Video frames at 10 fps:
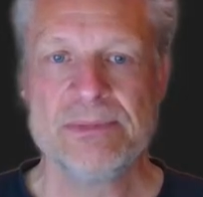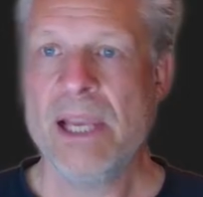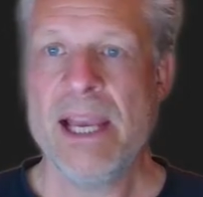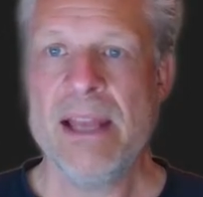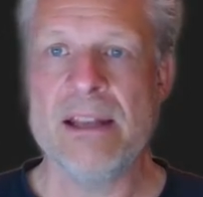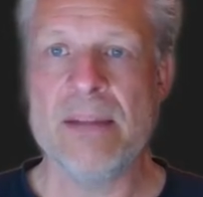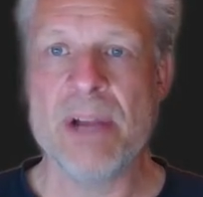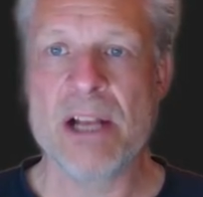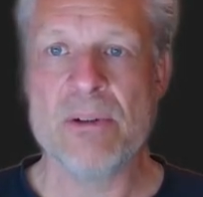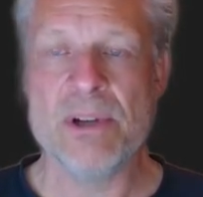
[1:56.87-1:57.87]
And I'm
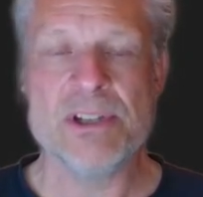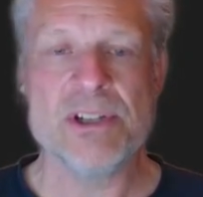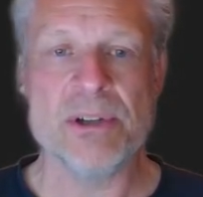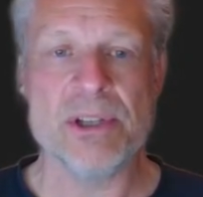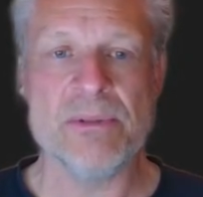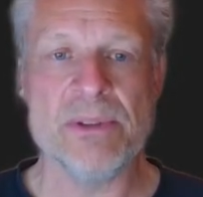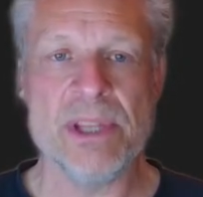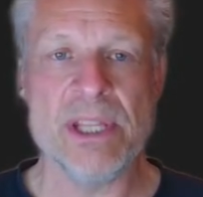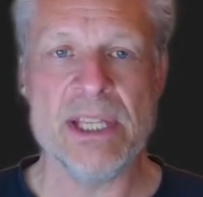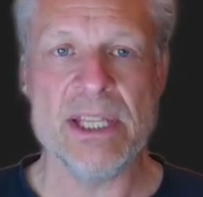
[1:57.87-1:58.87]
not going to show you
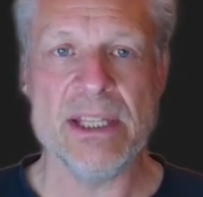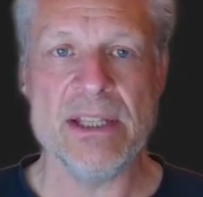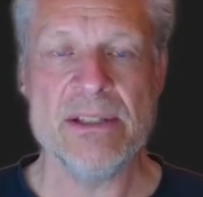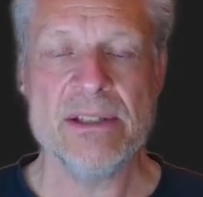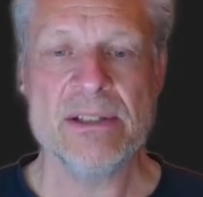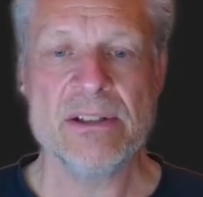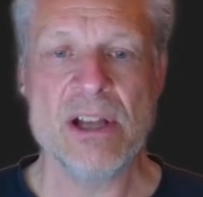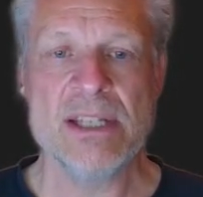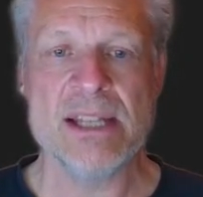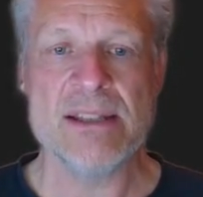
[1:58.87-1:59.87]
the
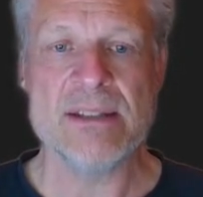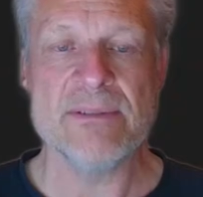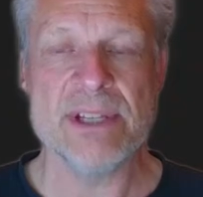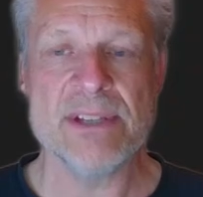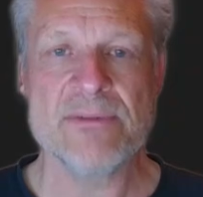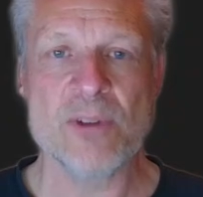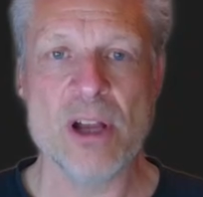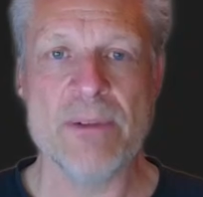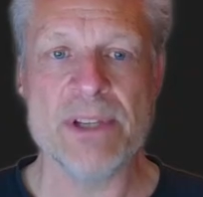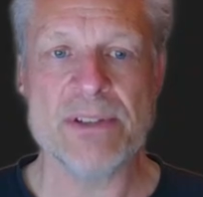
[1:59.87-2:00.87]
contents this for
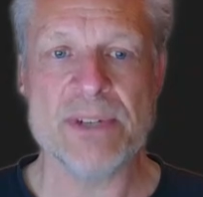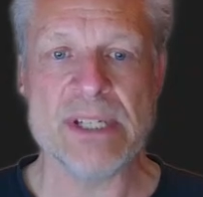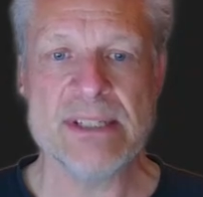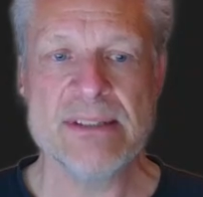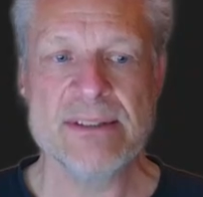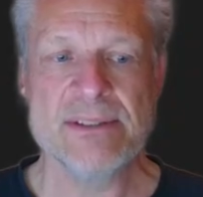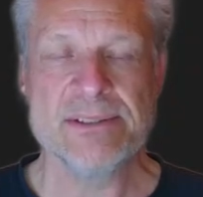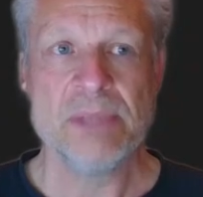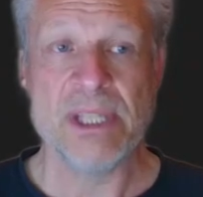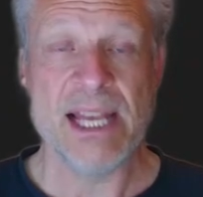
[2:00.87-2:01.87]
obvious reasons,
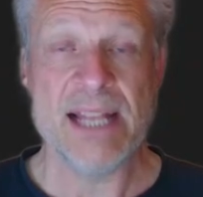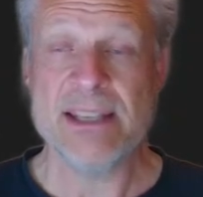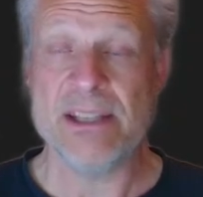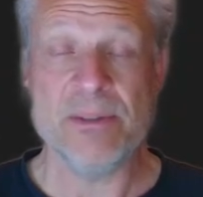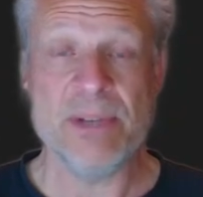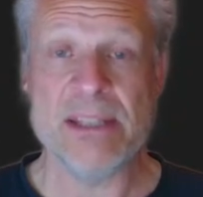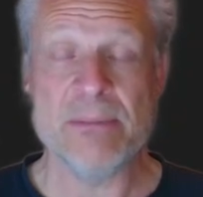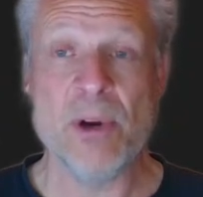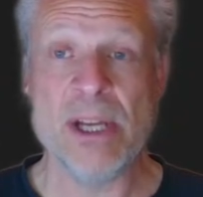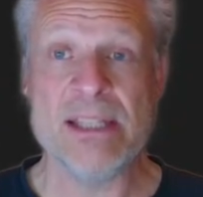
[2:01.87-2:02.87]
but that's it. You get the
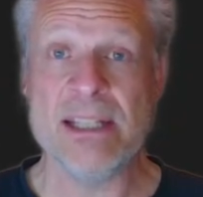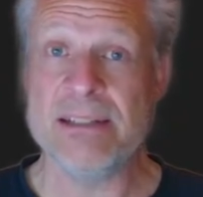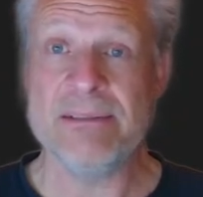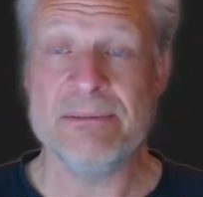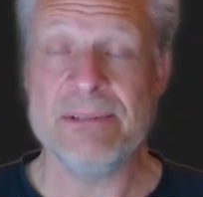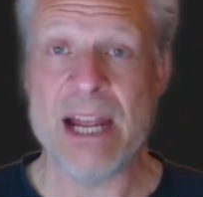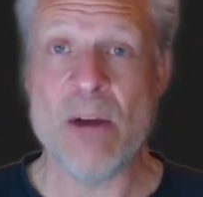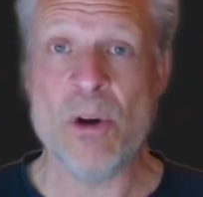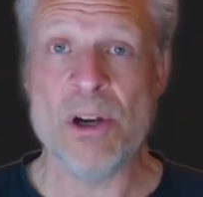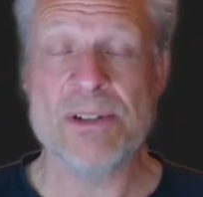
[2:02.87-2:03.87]
point that it now
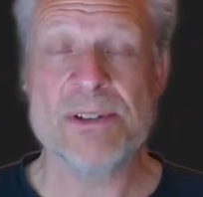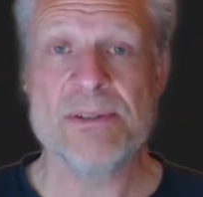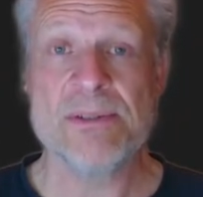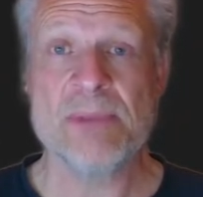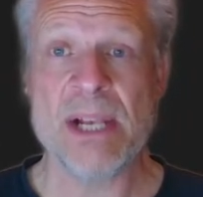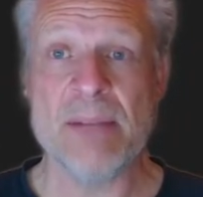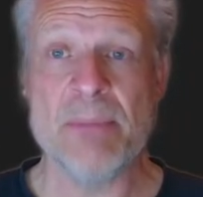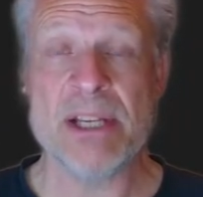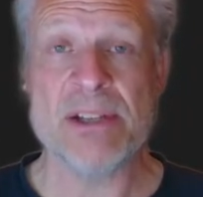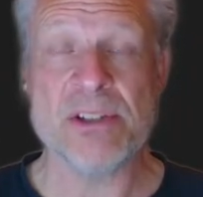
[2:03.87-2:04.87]
works. Uh,
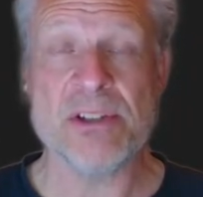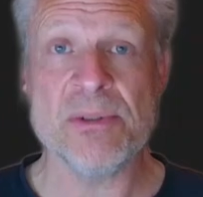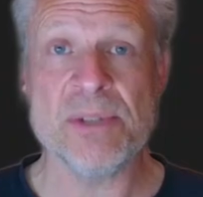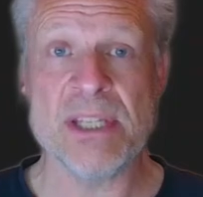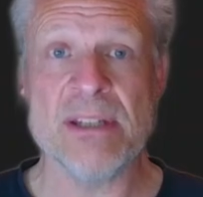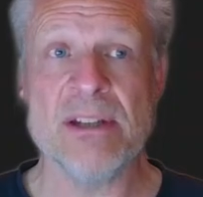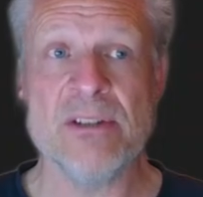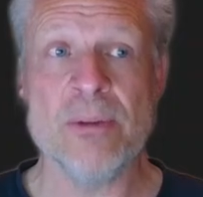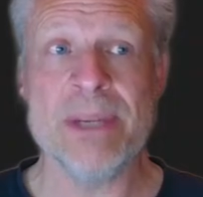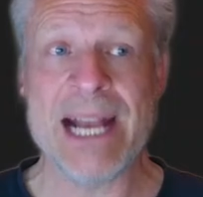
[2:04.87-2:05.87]
because you're using
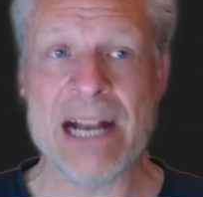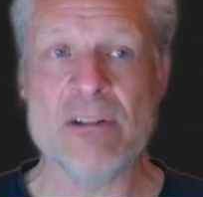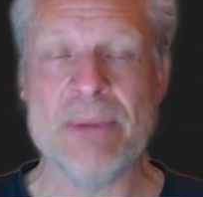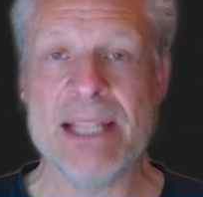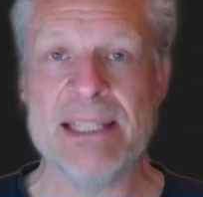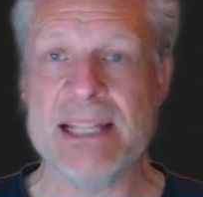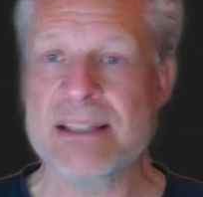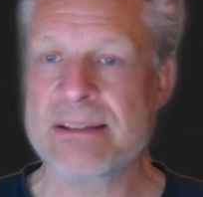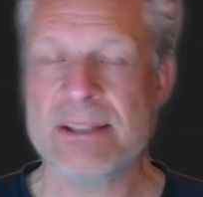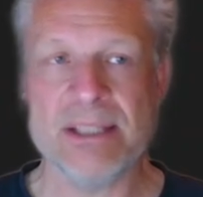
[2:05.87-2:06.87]
Adobe Acrobat.
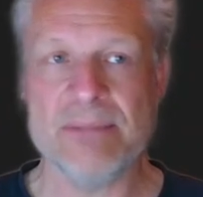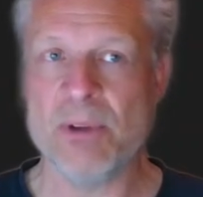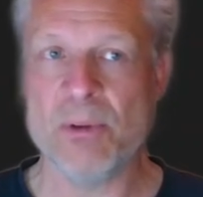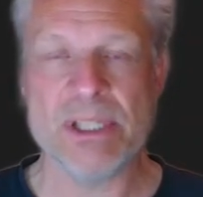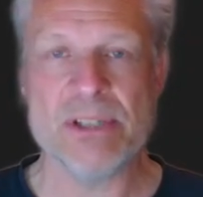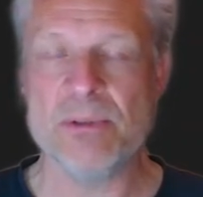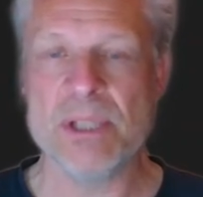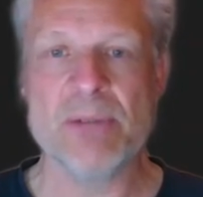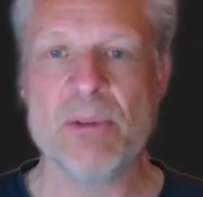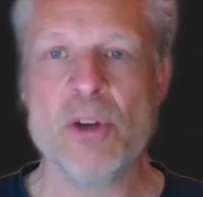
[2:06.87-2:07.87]
That's the only tool
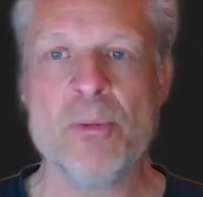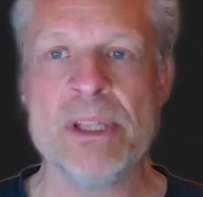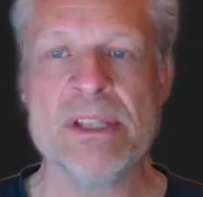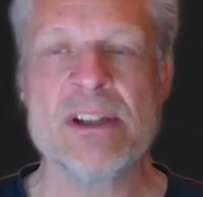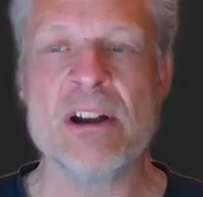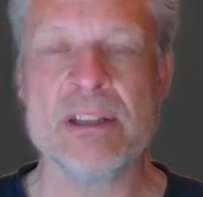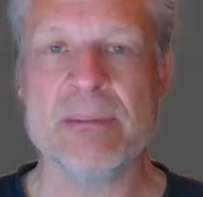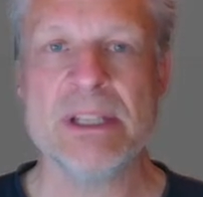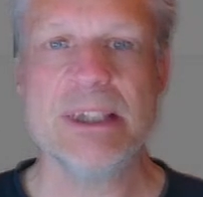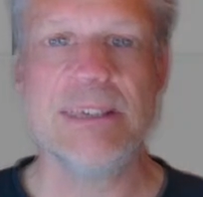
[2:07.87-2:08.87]
that will open this
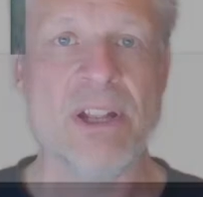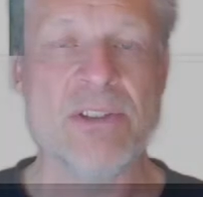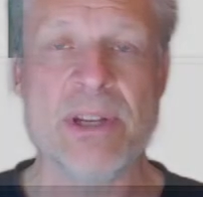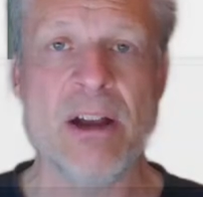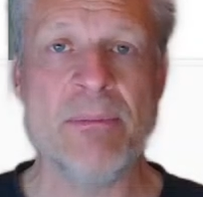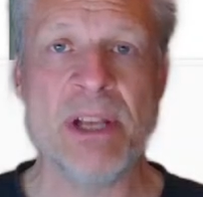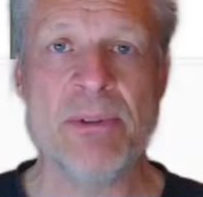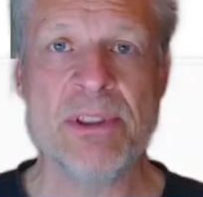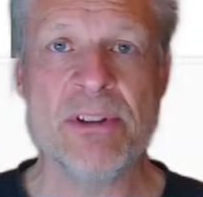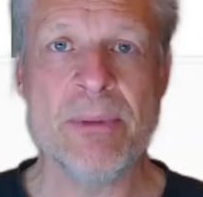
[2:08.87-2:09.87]
document. All right, so now I'm done
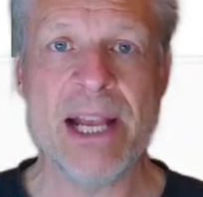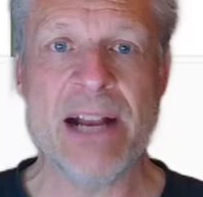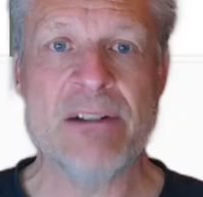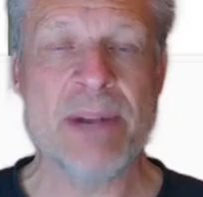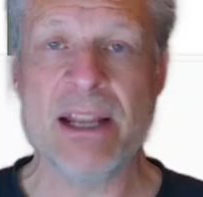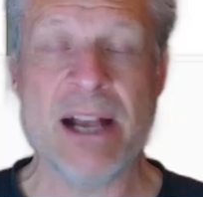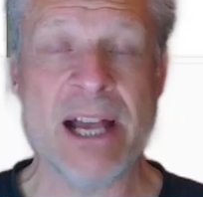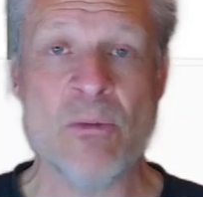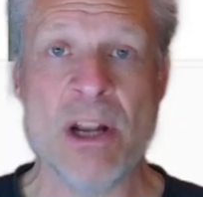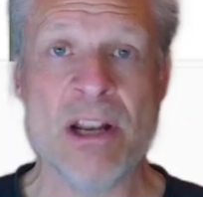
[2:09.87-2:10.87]
with Adobe Acrobat.
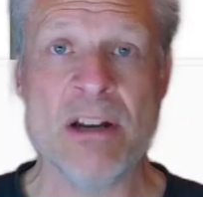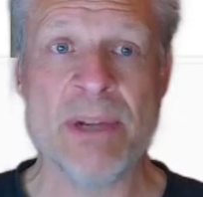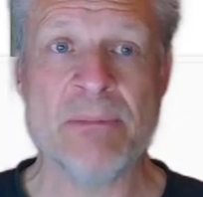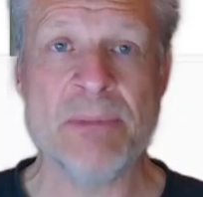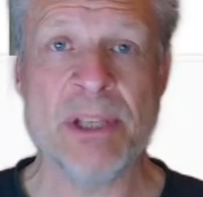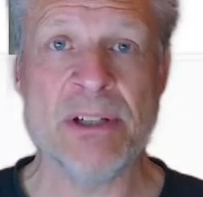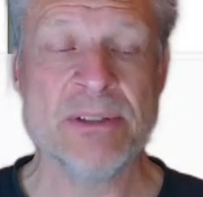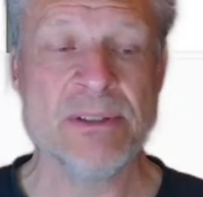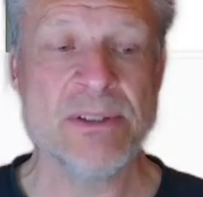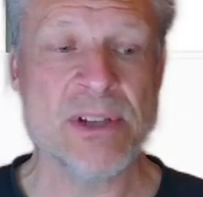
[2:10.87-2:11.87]
I don't want it on my
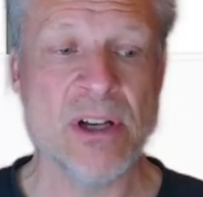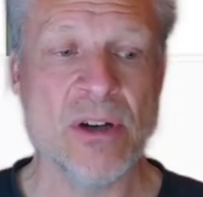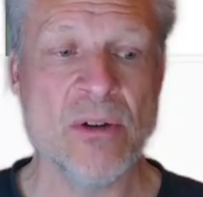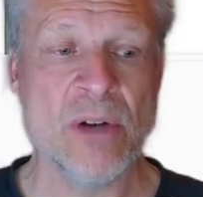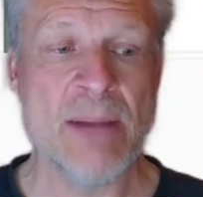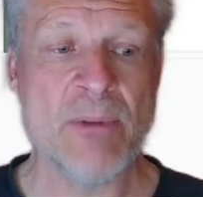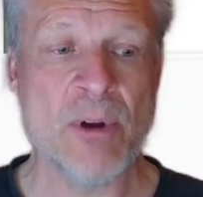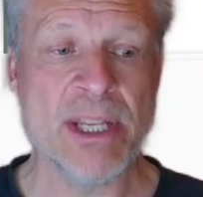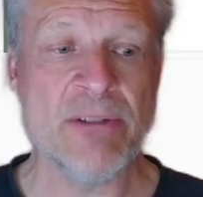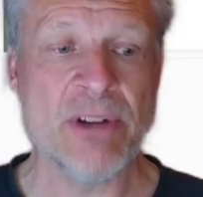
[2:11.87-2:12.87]
computer, so I'm
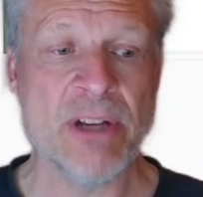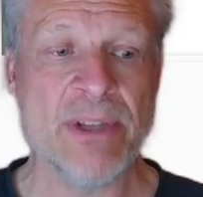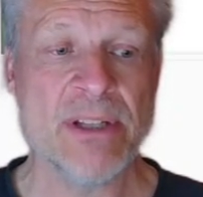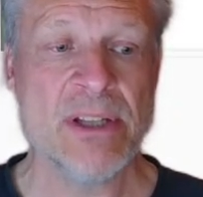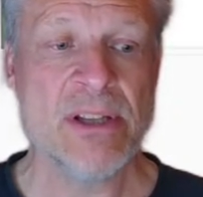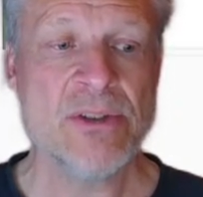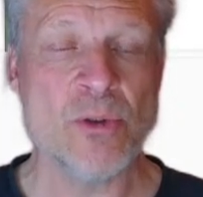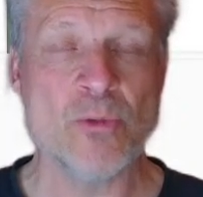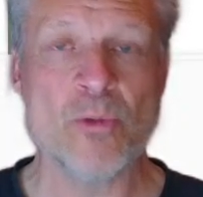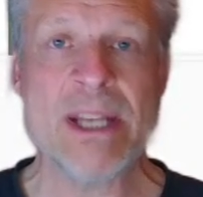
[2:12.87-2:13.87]
going to get rid of it.
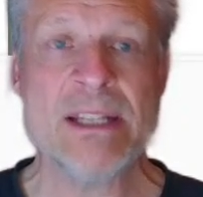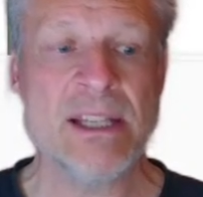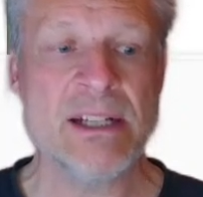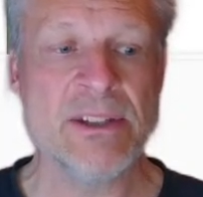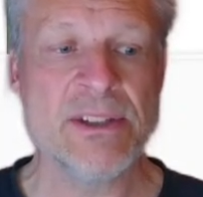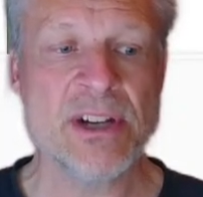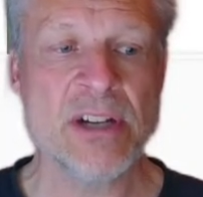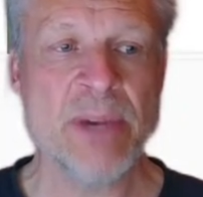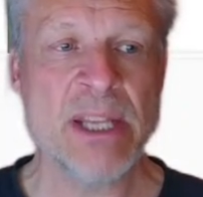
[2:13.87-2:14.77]
So right click on the start